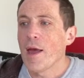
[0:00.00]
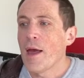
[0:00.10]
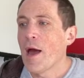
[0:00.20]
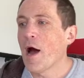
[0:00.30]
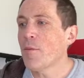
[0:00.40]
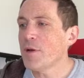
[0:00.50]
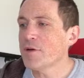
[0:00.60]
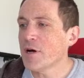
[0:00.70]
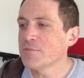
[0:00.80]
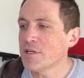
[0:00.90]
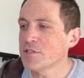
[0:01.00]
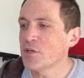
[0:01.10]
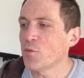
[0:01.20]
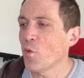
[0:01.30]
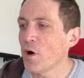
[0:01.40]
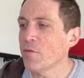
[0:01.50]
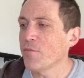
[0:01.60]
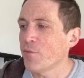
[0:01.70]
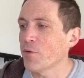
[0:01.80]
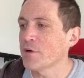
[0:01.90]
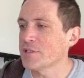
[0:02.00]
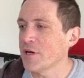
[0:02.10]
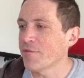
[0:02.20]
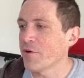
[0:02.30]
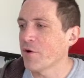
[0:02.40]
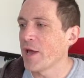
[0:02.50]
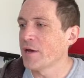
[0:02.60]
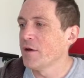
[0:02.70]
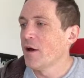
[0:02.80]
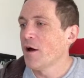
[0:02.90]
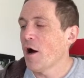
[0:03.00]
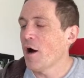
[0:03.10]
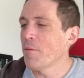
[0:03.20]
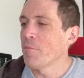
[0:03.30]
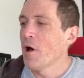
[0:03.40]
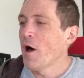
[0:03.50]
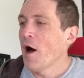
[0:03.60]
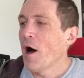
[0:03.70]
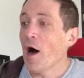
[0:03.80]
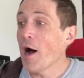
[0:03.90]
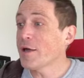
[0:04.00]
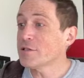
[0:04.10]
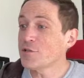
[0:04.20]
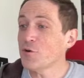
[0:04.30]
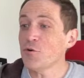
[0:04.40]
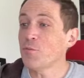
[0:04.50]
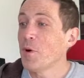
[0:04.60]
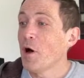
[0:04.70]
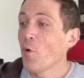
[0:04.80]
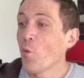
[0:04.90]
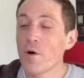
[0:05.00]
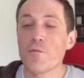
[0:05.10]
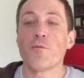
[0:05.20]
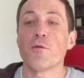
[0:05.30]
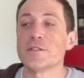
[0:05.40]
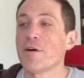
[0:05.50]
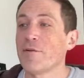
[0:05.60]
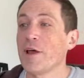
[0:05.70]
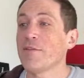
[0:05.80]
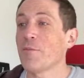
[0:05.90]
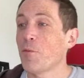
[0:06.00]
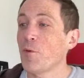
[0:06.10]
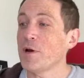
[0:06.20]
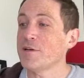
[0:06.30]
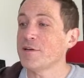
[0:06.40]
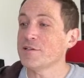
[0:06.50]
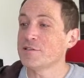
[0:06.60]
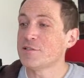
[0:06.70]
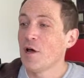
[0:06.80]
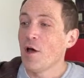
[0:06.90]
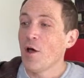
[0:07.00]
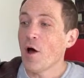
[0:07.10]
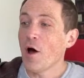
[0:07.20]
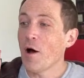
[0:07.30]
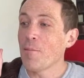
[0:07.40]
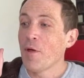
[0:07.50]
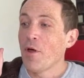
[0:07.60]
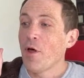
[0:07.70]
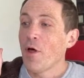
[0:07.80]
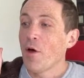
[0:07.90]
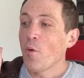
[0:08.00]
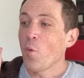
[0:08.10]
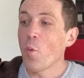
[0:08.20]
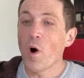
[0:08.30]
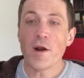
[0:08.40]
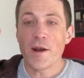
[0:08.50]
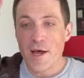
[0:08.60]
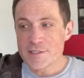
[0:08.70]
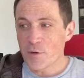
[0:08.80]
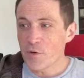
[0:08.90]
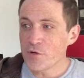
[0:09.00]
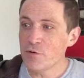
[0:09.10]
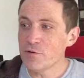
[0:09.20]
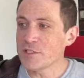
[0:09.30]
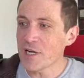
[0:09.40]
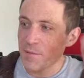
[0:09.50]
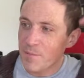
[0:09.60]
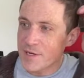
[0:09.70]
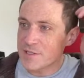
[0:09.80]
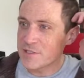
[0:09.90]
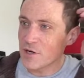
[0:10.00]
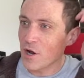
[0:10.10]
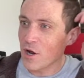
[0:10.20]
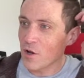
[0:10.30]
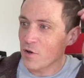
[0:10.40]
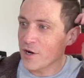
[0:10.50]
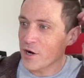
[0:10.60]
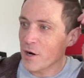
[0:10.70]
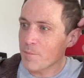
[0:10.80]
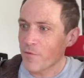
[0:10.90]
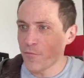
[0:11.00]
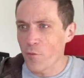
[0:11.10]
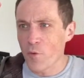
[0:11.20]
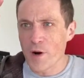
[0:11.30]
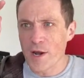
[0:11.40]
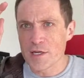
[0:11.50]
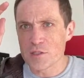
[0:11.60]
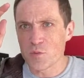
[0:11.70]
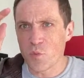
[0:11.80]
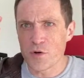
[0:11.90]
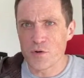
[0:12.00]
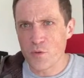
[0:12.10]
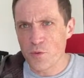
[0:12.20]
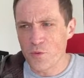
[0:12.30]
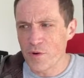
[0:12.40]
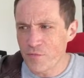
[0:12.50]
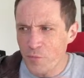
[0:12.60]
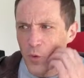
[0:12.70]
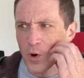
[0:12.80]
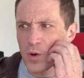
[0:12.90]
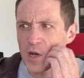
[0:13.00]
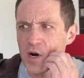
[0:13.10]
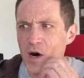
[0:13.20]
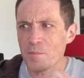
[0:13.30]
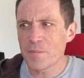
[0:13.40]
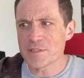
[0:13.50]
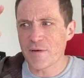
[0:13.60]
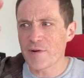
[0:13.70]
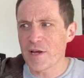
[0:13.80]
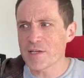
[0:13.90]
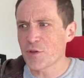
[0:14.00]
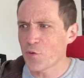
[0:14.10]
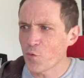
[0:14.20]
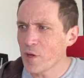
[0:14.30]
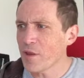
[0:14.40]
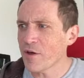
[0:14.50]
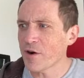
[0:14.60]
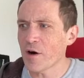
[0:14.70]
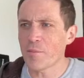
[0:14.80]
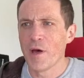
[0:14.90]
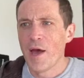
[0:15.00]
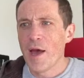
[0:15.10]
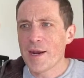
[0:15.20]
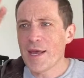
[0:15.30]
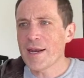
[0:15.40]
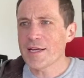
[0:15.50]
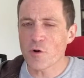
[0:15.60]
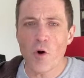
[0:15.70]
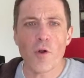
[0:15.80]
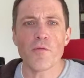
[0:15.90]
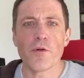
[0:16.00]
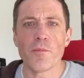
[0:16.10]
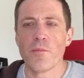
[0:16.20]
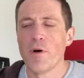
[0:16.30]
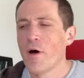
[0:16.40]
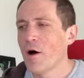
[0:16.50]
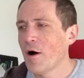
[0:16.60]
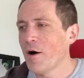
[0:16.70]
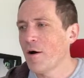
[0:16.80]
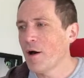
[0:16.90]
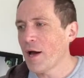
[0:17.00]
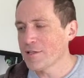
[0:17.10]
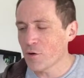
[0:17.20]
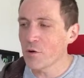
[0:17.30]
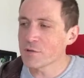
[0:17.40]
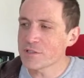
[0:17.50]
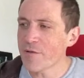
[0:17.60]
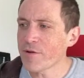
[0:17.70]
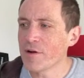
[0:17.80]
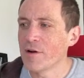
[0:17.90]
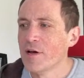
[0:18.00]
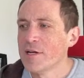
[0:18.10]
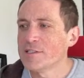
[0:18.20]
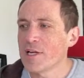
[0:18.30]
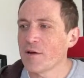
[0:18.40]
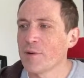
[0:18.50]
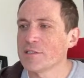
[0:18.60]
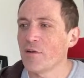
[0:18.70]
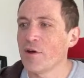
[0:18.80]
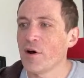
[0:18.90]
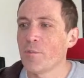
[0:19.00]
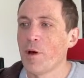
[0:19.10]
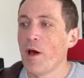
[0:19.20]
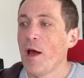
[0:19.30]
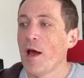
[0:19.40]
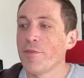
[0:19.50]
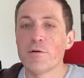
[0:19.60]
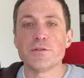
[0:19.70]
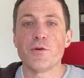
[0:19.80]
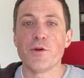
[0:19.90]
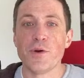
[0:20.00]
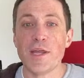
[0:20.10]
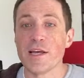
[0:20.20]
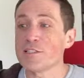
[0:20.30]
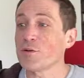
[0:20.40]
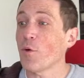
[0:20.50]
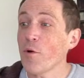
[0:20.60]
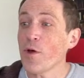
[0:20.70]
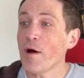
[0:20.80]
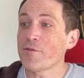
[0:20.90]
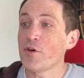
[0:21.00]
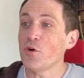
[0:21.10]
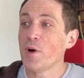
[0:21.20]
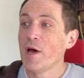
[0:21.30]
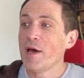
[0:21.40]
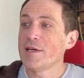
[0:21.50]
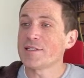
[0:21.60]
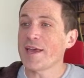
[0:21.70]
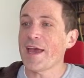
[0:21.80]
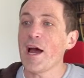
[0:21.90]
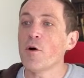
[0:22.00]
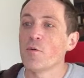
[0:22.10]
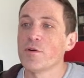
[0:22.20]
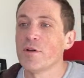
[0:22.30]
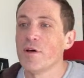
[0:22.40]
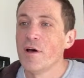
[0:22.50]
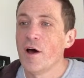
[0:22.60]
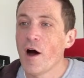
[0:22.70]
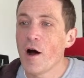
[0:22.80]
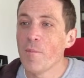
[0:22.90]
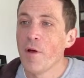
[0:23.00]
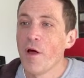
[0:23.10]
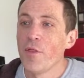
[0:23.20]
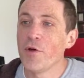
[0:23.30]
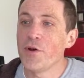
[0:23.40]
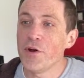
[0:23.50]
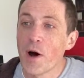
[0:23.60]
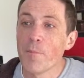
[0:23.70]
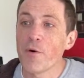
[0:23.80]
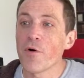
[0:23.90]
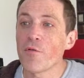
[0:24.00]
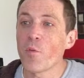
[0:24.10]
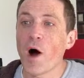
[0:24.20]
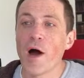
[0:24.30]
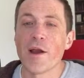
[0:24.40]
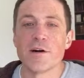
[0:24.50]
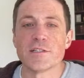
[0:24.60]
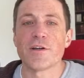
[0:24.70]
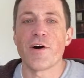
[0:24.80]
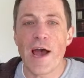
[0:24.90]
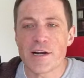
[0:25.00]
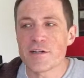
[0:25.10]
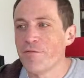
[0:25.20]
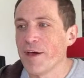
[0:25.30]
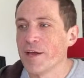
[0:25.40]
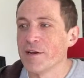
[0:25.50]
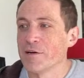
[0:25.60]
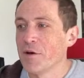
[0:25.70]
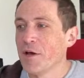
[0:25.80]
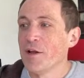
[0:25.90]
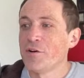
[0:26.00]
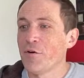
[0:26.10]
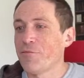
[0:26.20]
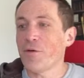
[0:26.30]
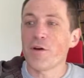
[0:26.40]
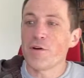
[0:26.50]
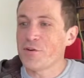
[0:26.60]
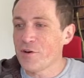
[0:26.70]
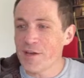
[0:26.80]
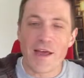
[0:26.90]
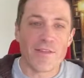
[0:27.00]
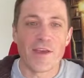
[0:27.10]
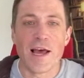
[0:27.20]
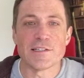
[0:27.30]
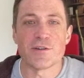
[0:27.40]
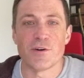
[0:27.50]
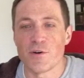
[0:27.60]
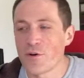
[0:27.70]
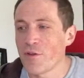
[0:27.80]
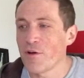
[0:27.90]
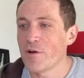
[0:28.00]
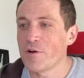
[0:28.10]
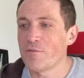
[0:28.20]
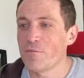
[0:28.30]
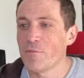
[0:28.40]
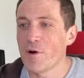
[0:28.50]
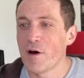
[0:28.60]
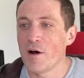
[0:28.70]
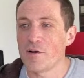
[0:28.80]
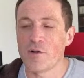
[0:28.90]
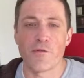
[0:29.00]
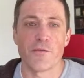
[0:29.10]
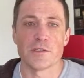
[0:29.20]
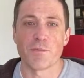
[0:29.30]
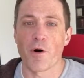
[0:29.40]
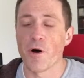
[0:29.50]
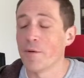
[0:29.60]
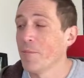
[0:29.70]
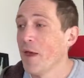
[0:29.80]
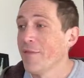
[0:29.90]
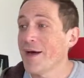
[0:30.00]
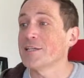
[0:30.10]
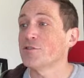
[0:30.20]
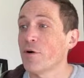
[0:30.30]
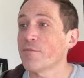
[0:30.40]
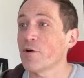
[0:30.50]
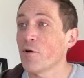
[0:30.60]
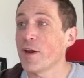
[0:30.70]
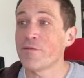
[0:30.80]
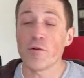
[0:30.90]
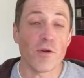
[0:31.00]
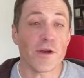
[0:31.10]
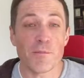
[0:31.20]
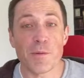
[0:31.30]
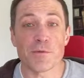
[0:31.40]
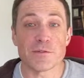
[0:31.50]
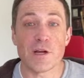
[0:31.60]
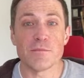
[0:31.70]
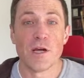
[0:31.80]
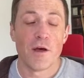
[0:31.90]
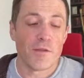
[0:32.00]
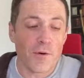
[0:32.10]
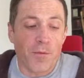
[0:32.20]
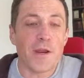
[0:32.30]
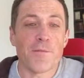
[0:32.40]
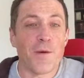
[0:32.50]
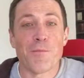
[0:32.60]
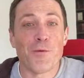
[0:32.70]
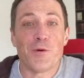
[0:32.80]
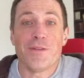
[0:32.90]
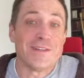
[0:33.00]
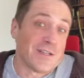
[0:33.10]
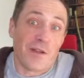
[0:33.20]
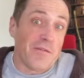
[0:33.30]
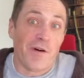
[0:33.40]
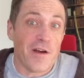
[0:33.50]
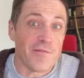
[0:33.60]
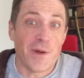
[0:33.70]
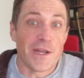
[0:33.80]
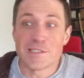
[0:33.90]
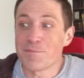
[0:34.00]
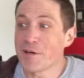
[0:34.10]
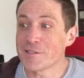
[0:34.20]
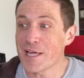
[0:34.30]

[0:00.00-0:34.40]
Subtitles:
How many times digit 1, 4, 7, or 8? I assume 1, 4, 7, 8. The point is 1 has only 2 segments lit up, 4 has 1, 2, 3, 4 lit up, 7 has 3 lit up, and 8 has all of them, has all 7 segments lit up, and those are unique. So all you have to do is count the number of wires that are activated to get the answer to the first part. That's trivial, and if you look at people's times, there are plenty of people who did this in like 5 minutes, because